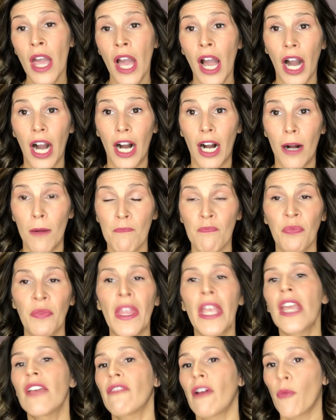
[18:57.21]

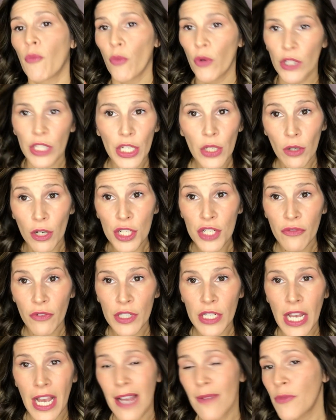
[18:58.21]
If I'm really crunched for time,